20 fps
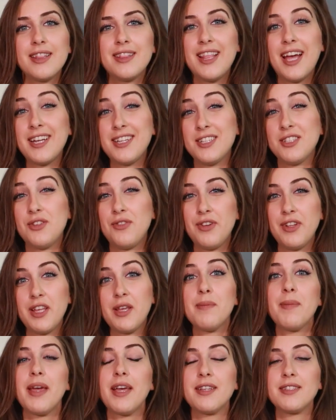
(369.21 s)
That doesn't
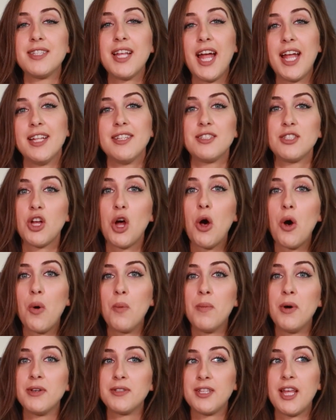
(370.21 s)
really make sense. So
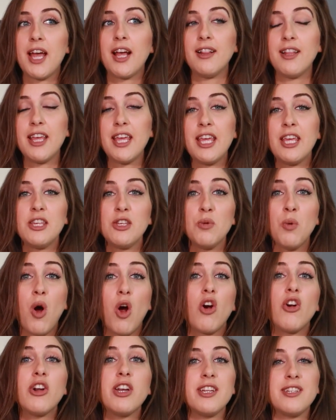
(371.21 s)
most likely you
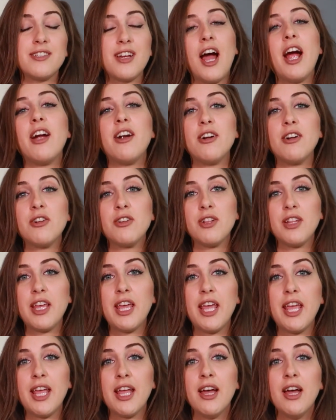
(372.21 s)
aren't
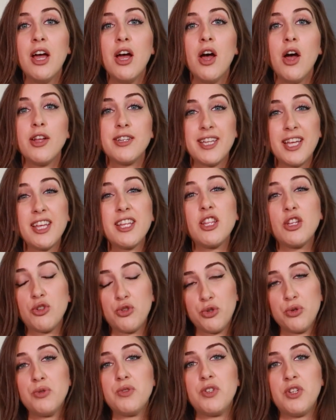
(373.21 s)
entirely telling the
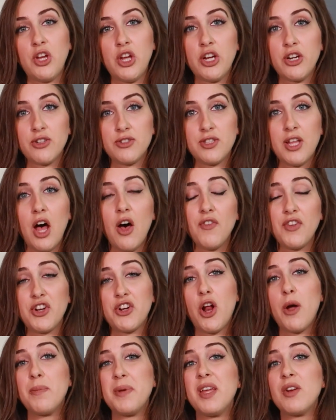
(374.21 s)
truth to yourself, and
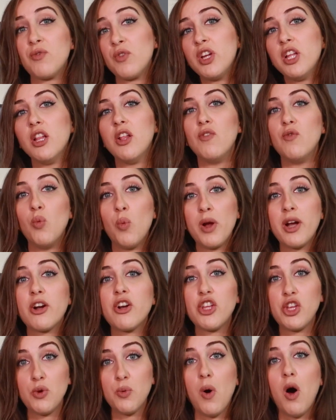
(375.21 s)
you're not being real of
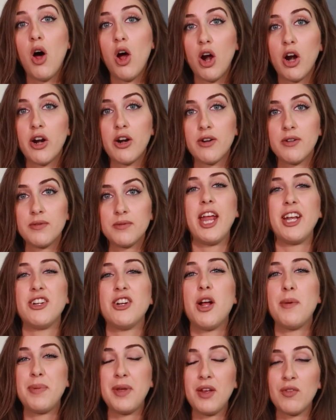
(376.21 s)
where you are, and you're
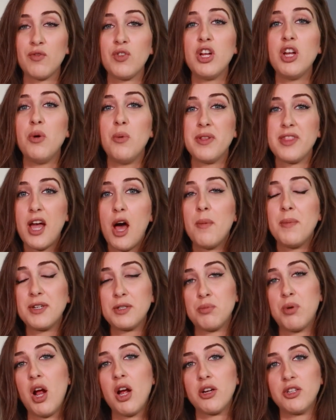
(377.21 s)
not being real with how
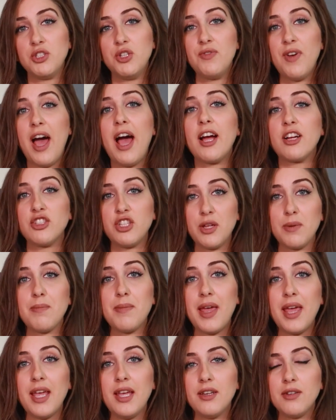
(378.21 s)
much progress you've actually
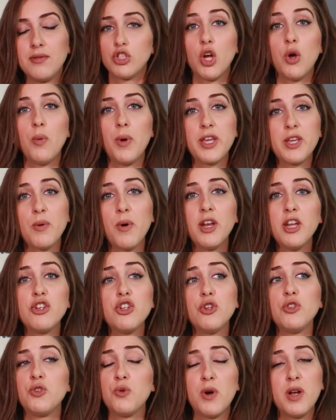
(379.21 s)
made. So what you want to
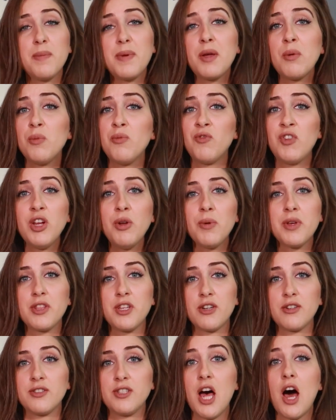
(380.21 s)
do is you want to be real with
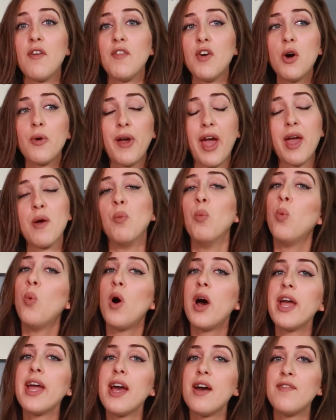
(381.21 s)
yourself. Okay,
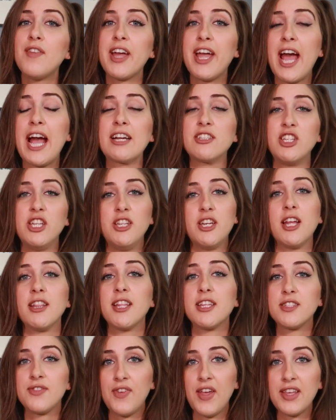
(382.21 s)
what have I actually done?
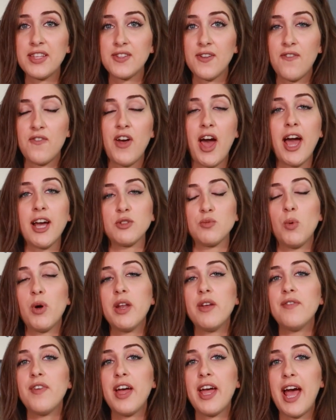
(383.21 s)
Let's face the facts.
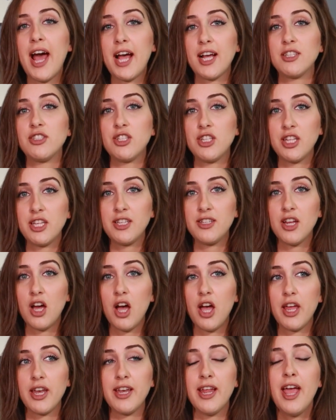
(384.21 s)
What have I actually
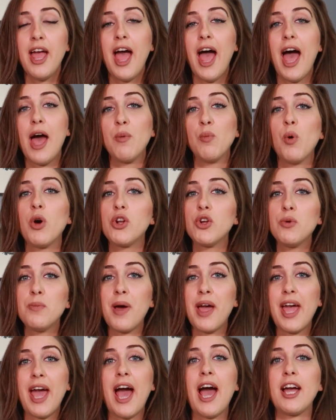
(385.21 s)
done, and what do
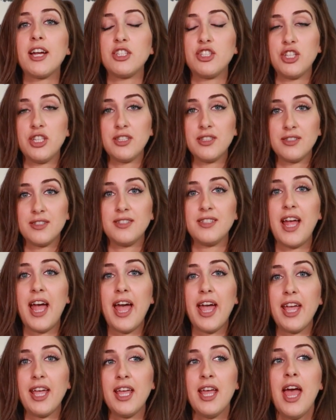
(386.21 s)
my actions
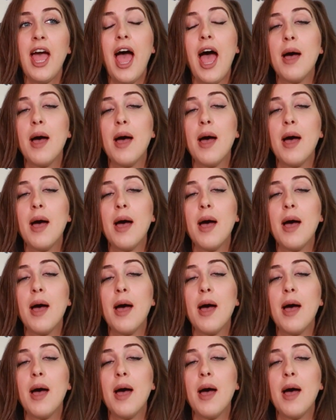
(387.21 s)
say?